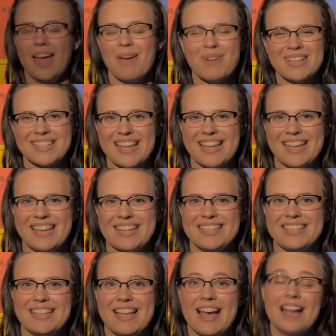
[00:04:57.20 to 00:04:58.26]
Hey Westgate
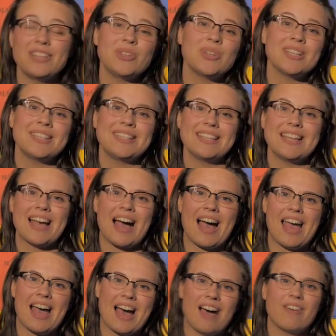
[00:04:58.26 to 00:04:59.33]
kids, as you can see,
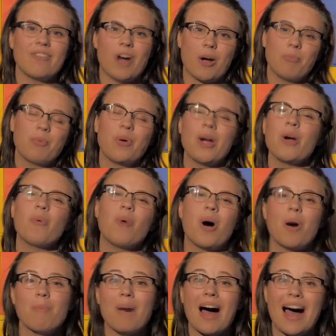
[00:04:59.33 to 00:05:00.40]
I have our prayer
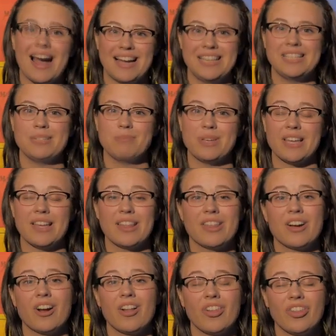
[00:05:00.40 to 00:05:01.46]
wall behind me.
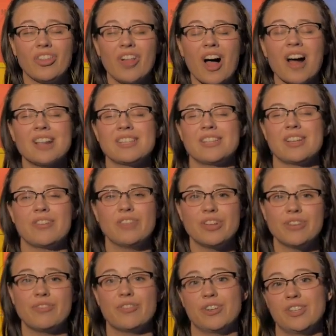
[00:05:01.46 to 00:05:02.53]
There are lots
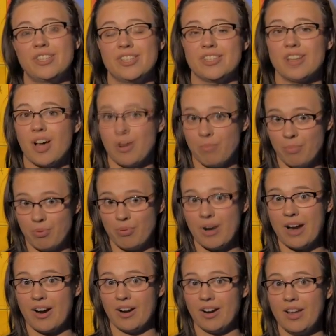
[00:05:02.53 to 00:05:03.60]
of good verses on
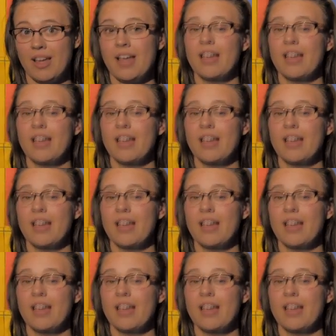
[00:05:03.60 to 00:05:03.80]
prayer.